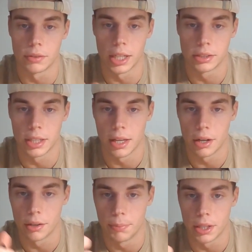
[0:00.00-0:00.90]
to that
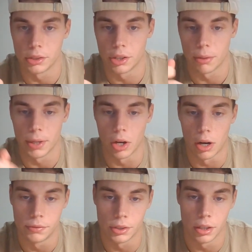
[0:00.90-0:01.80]
standard because you're going to be an
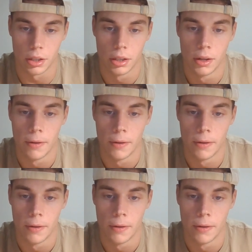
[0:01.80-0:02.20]
officer